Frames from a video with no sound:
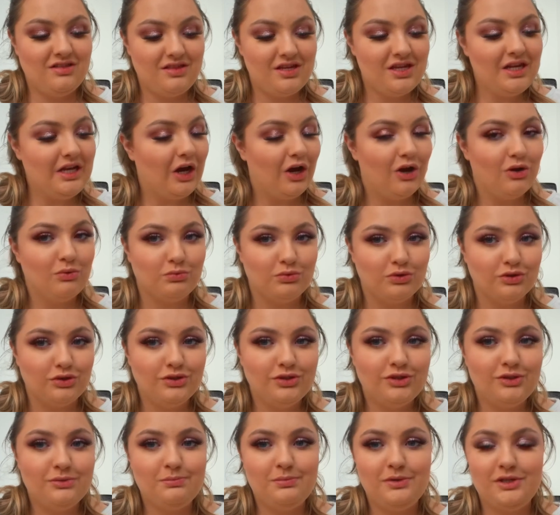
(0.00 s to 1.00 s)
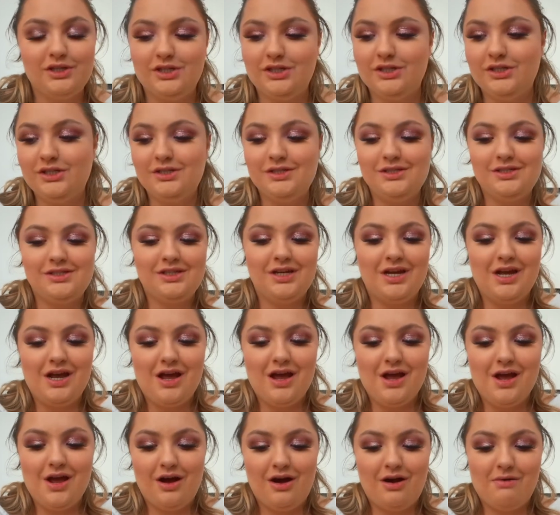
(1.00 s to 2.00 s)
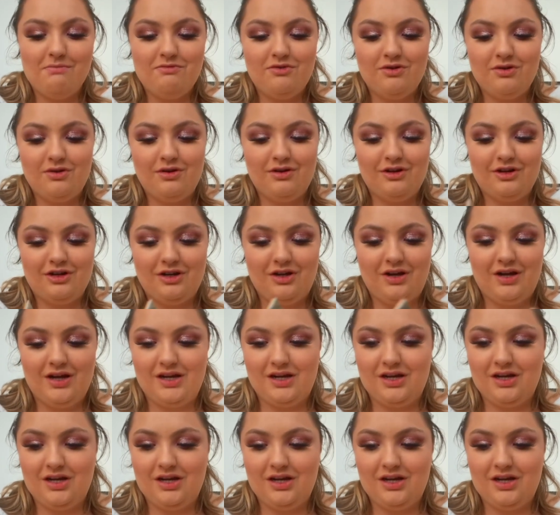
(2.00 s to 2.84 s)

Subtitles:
think I would because I'm not like